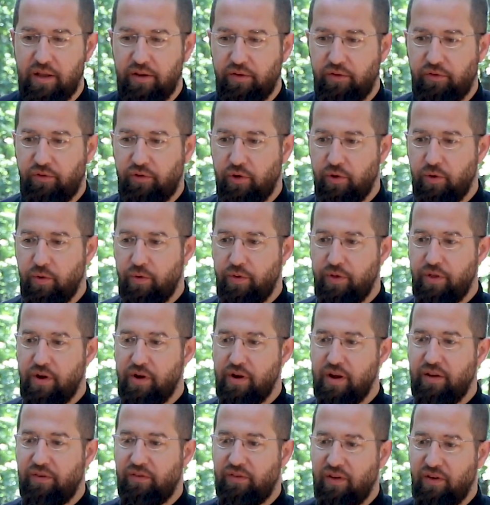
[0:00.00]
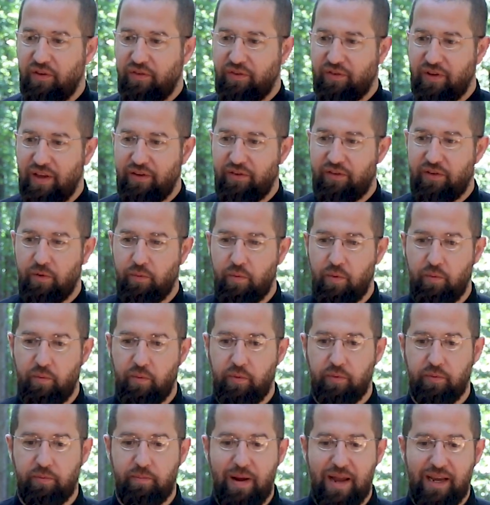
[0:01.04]
So there is this sense that when
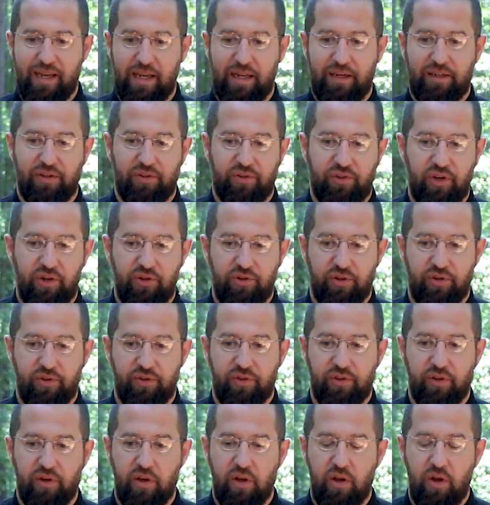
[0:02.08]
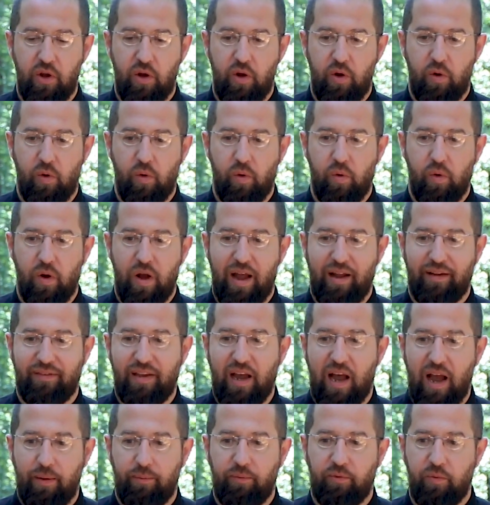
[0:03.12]
we're making decisions, at
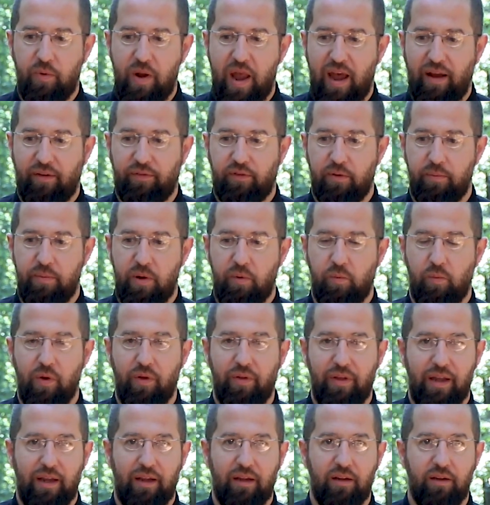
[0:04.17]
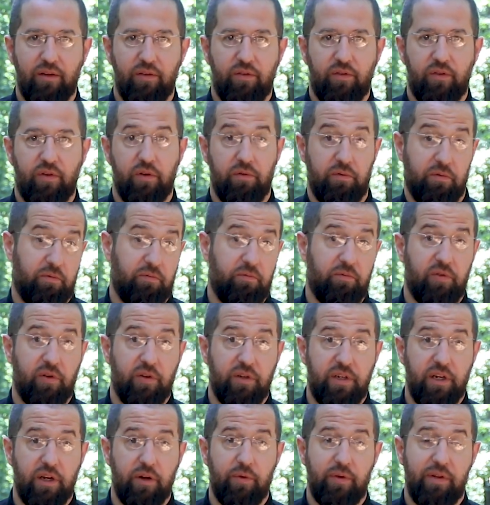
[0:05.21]
times we have to be willing to
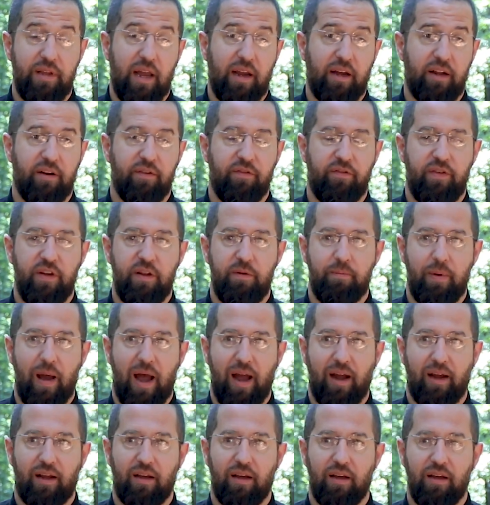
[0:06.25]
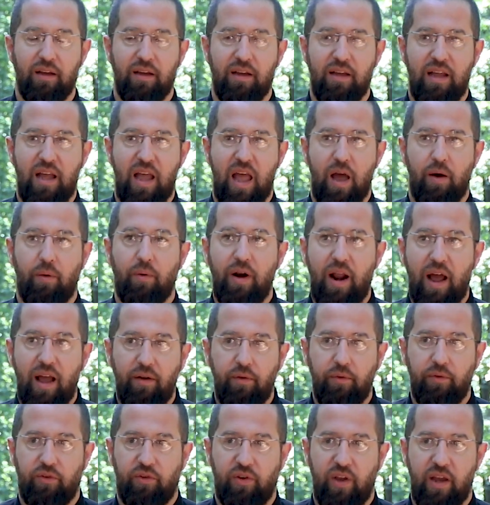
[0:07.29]
deal with negative feedback. And what I
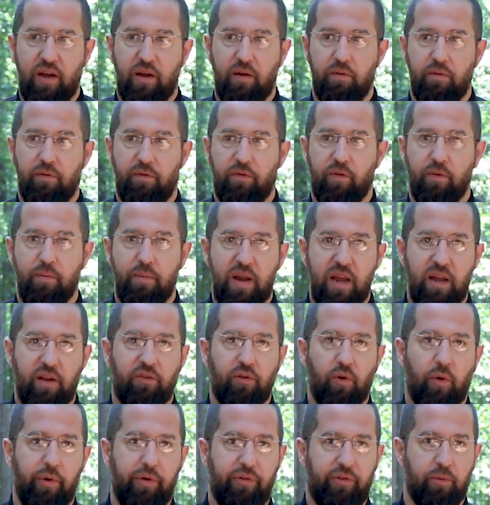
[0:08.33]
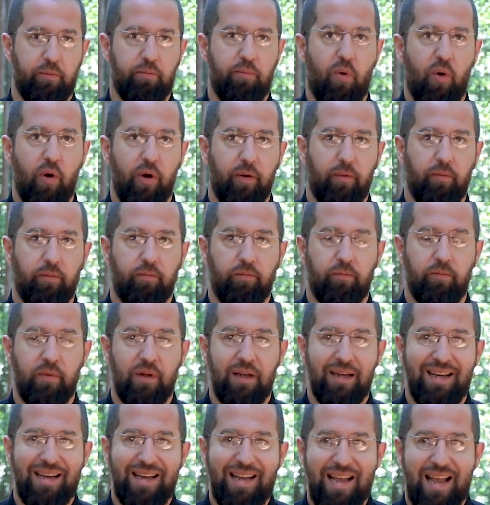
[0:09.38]
would say for me is always important
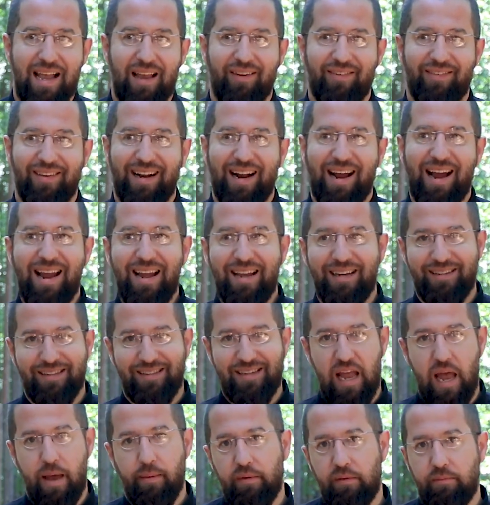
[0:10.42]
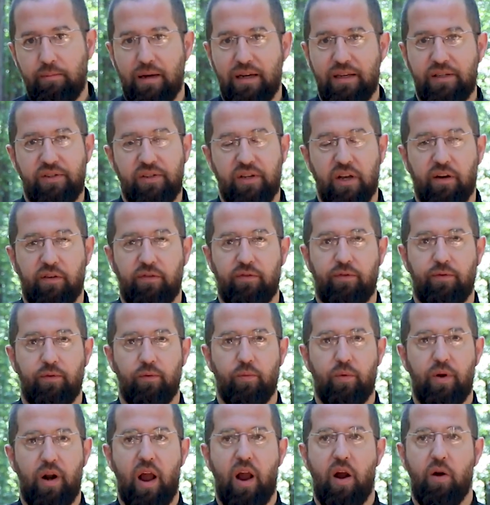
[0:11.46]
is that I examine myself
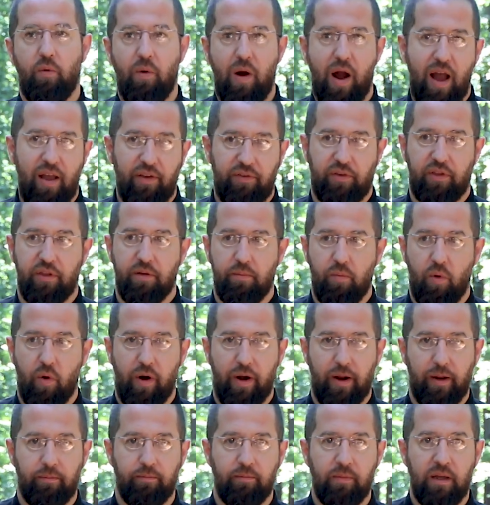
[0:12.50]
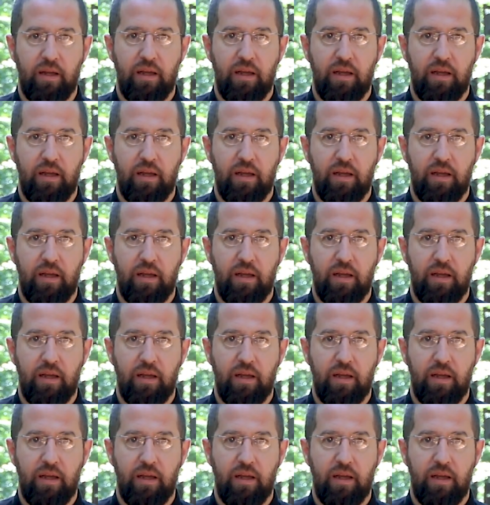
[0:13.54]
when I arise in the morning.